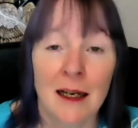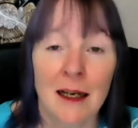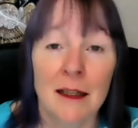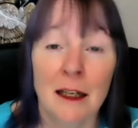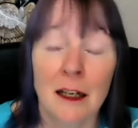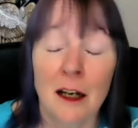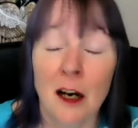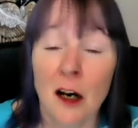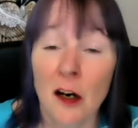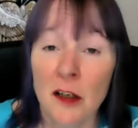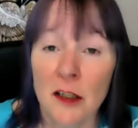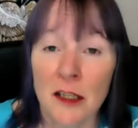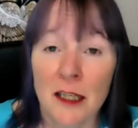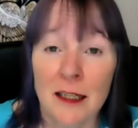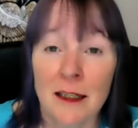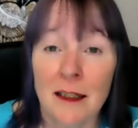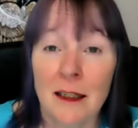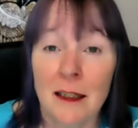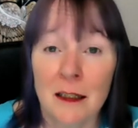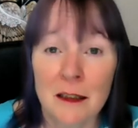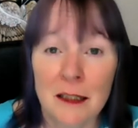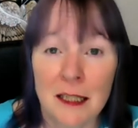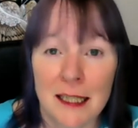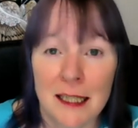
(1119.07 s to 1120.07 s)
the god and
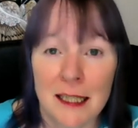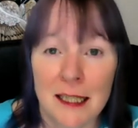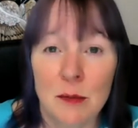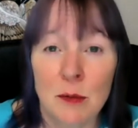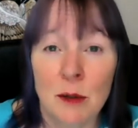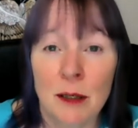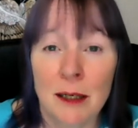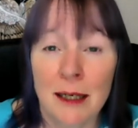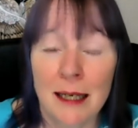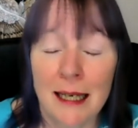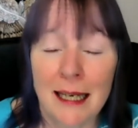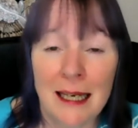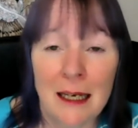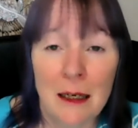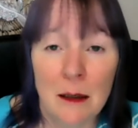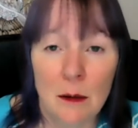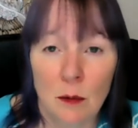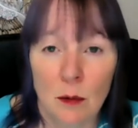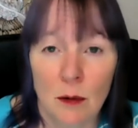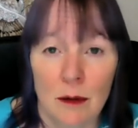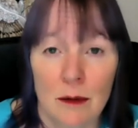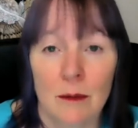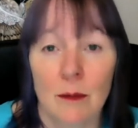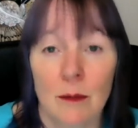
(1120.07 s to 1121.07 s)
goddess were
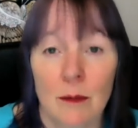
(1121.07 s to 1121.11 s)
equal.